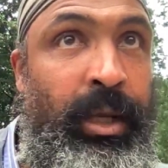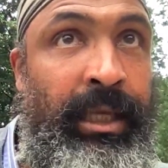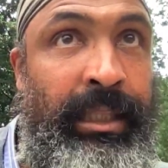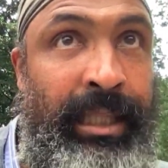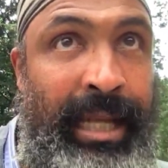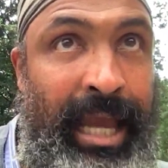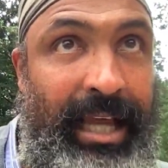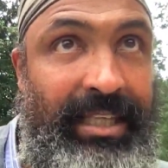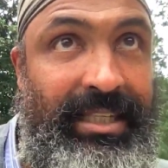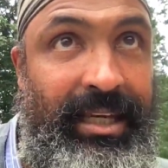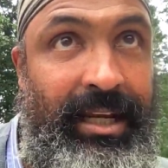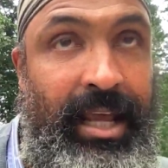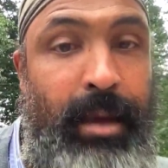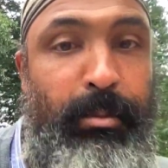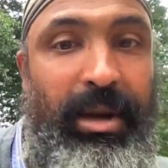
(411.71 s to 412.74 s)
England
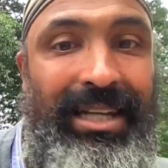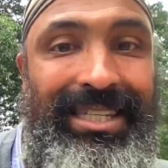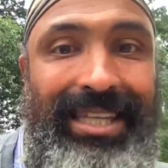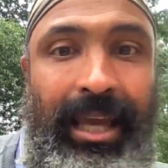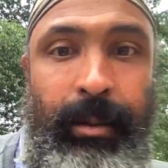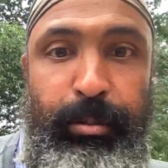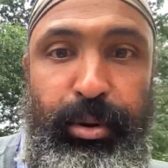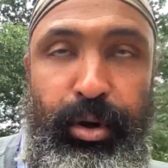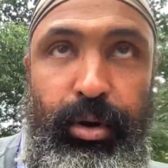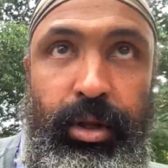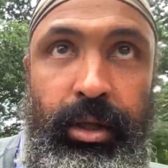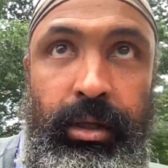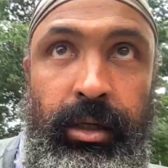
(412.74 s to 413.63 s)
accent, but tempered